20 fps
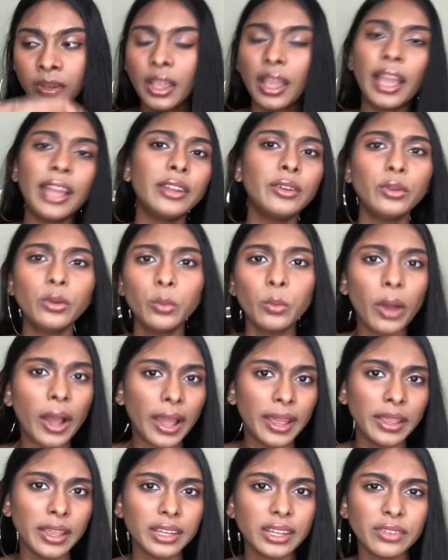I don't know why
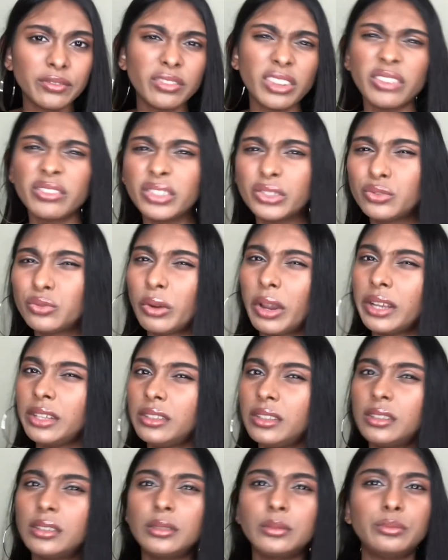I have never tried
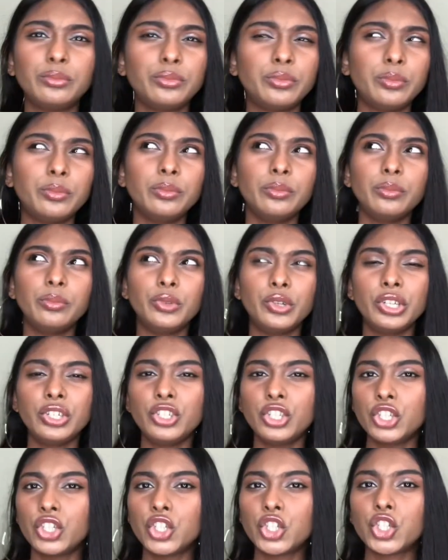the
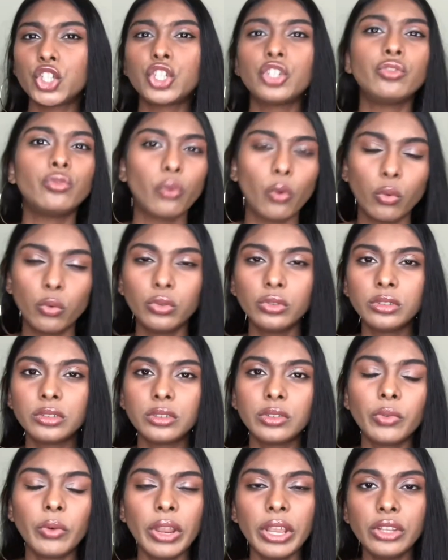British
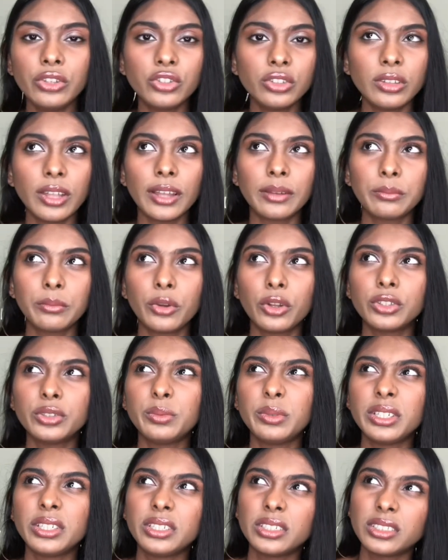Rose range that much,
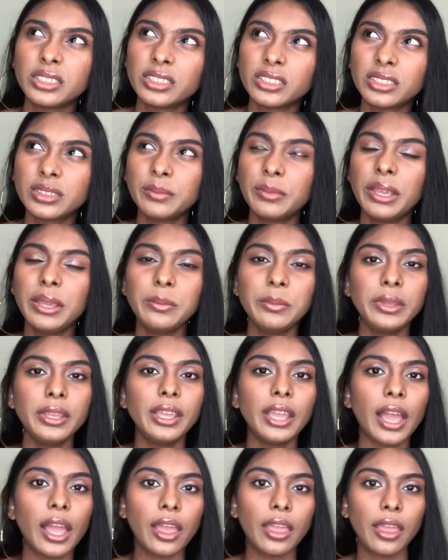because
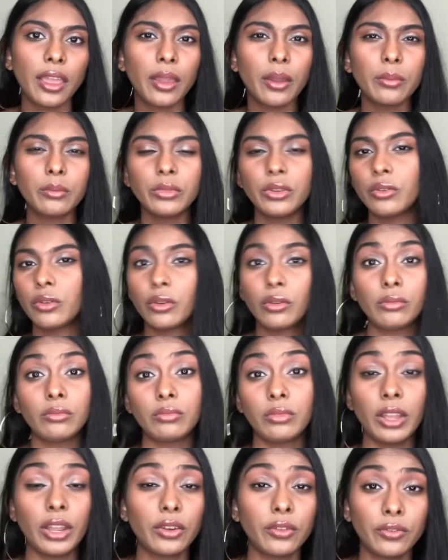maybe I am, you know,
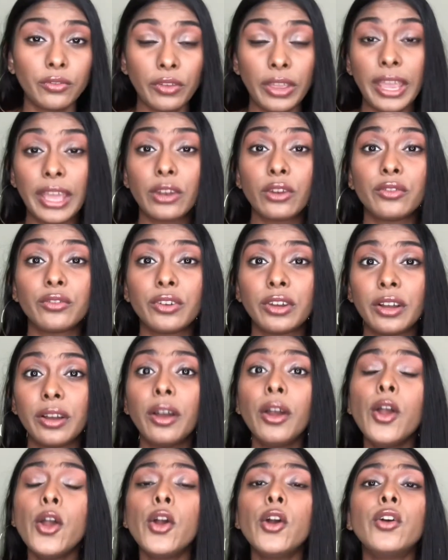kind of fan of a
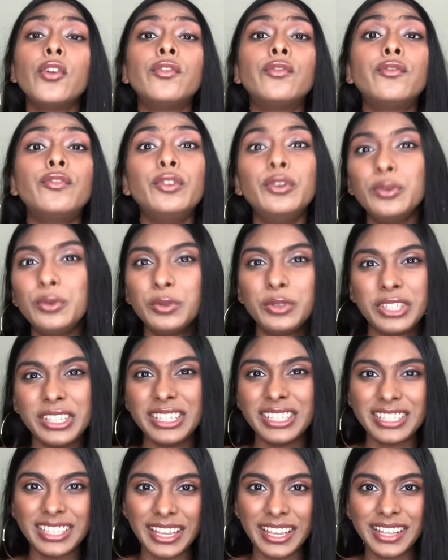
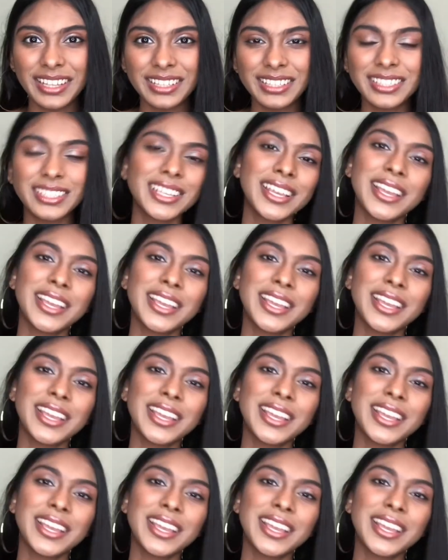fruity scent,